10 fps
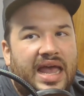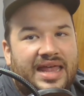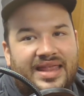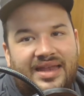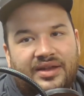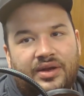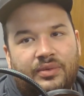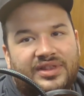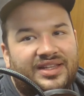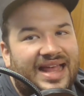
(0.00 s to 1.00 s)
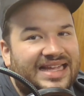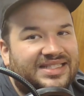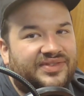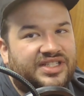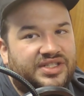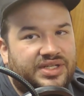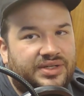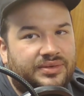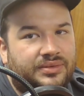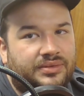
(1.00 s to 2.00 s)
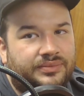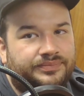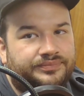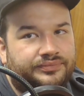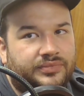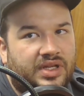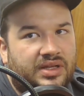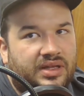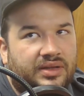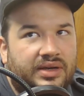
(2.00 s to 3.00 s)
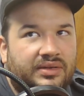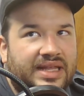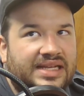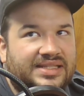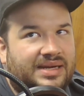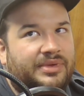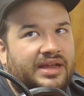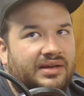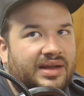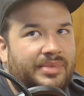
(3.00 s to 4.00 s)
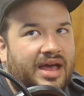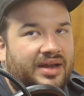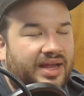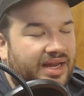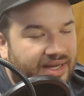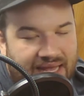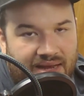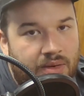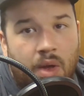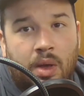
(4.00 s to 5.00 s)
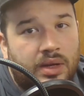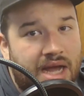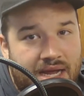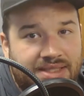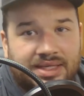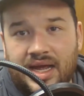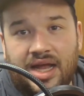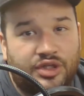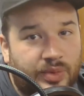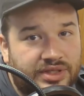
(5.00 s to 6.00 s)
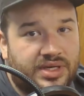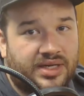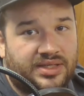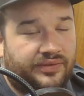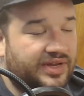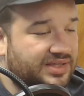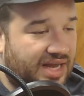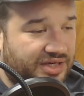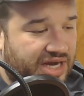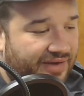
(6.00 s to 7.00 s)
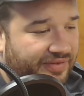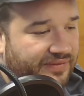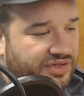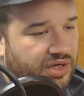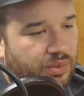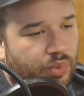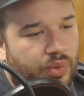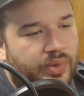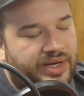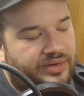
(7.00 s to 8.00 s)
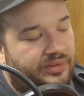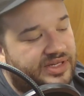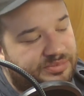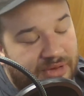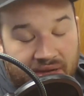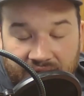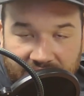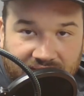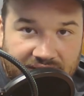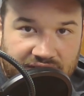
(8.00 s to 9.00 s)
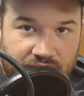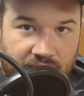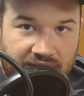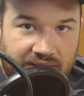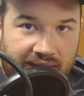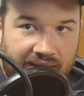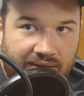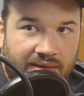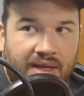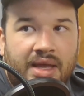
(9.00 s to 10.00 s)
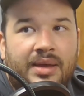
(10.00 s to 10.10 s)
And then, with The Last of Us 2, the little things that I'm hearing about it, and again, guys, on twitch.tv/HalfLifeStart, we're going to experience this story together.